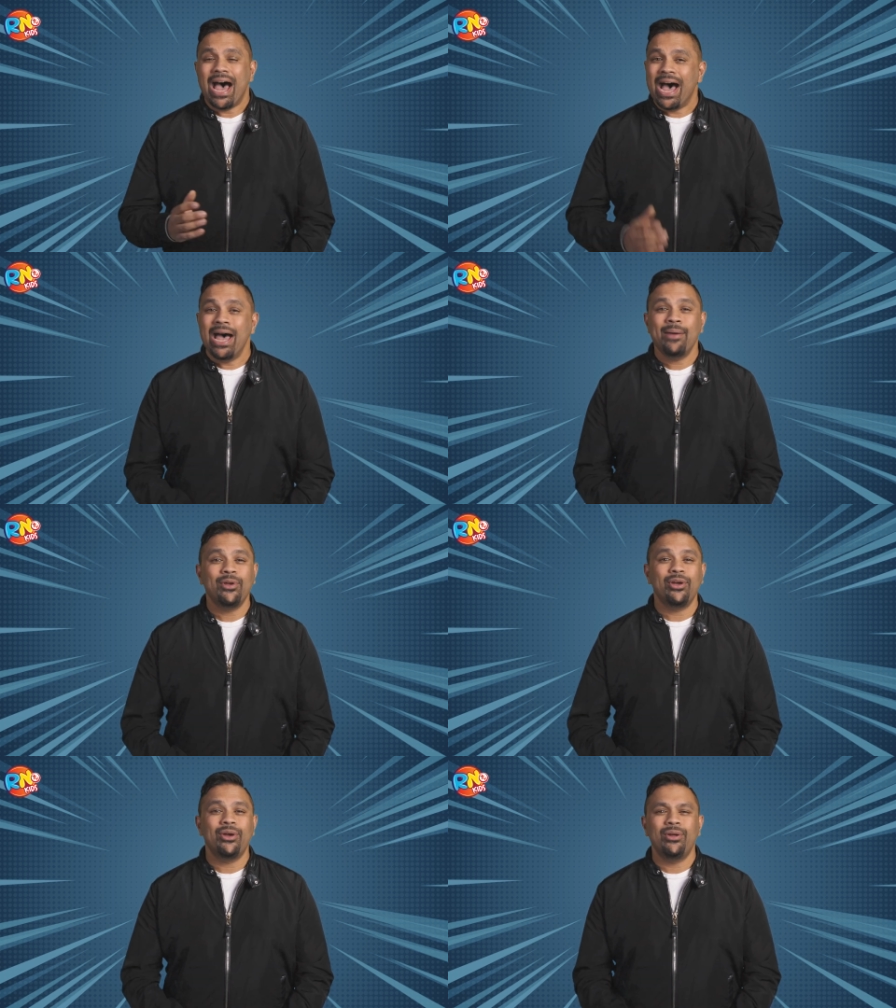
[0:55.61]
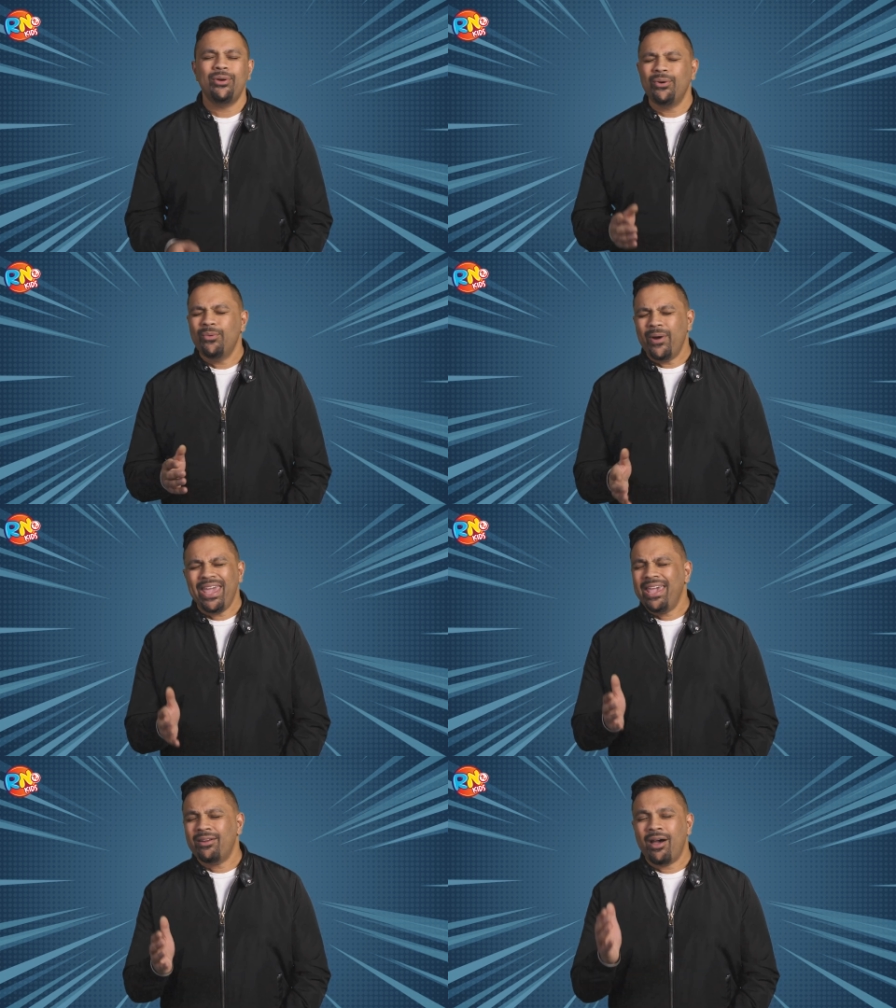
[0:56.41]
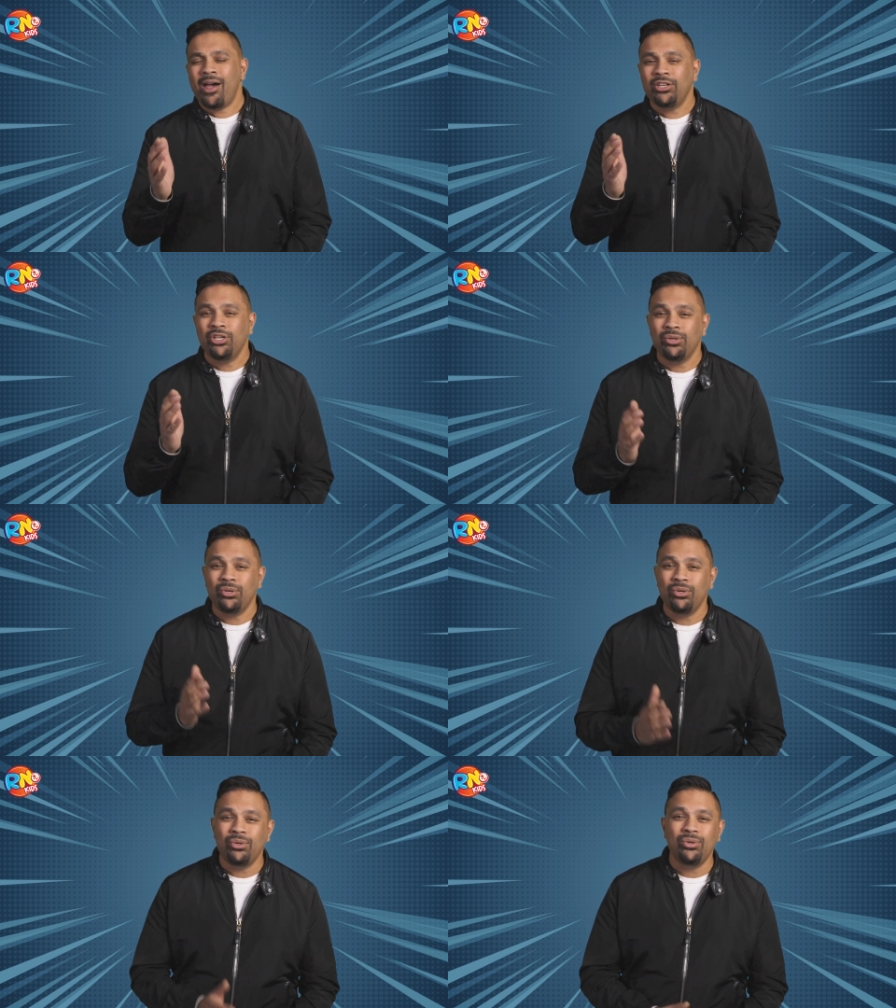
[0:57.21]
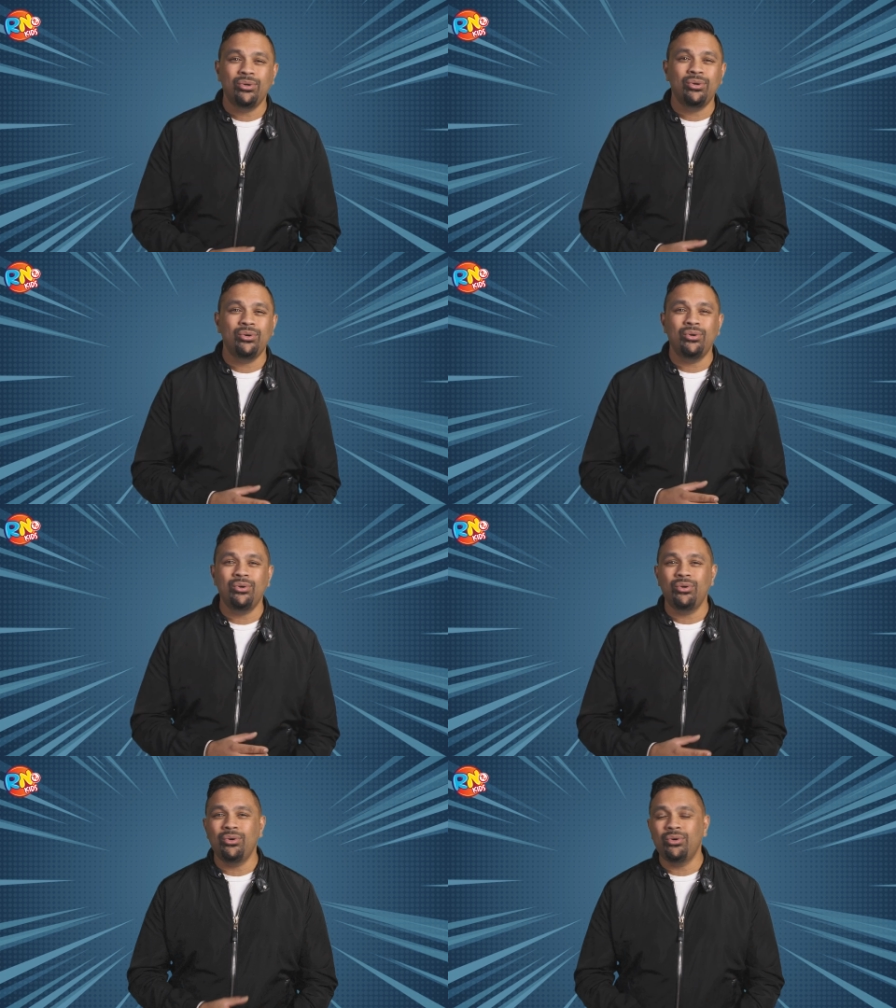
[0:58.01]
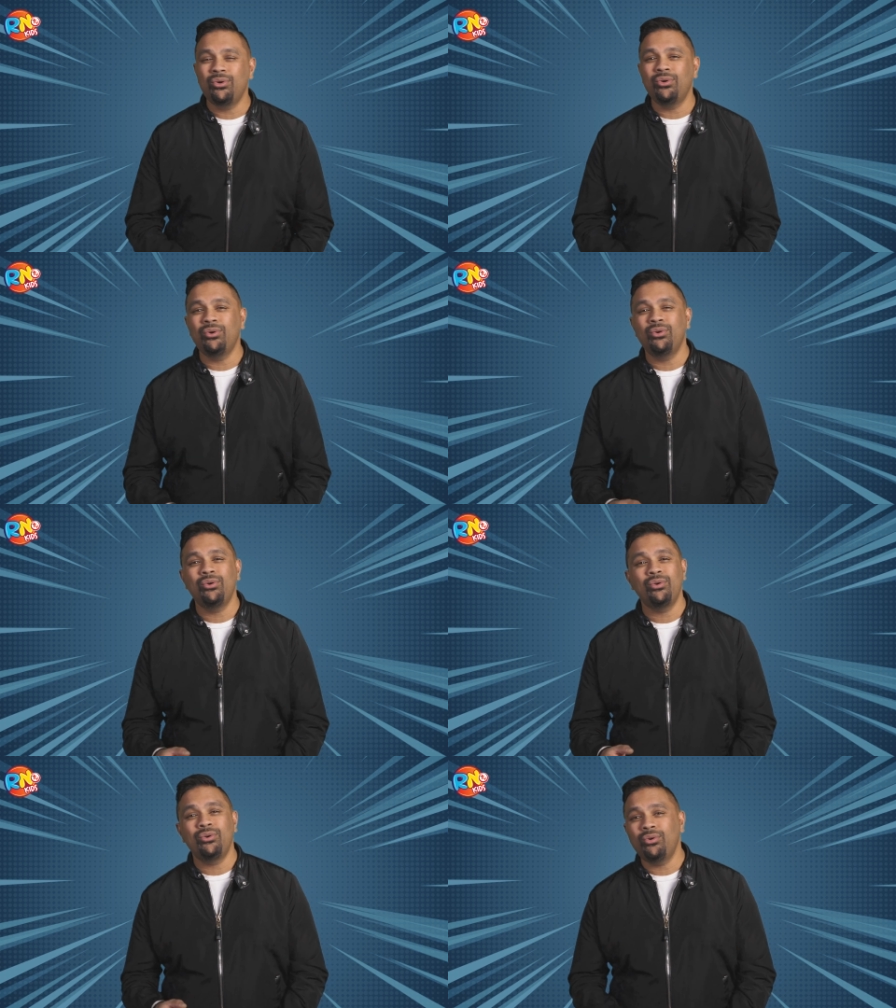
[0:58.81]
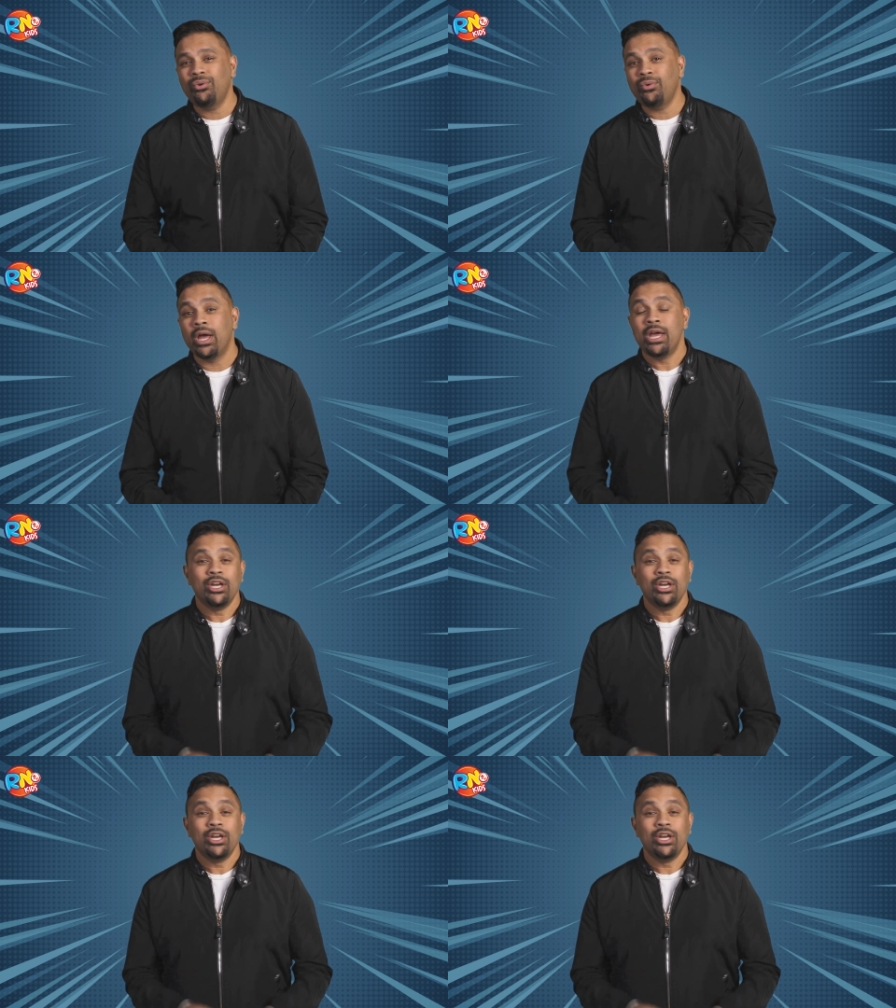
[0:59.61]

I'm gonna wait on you.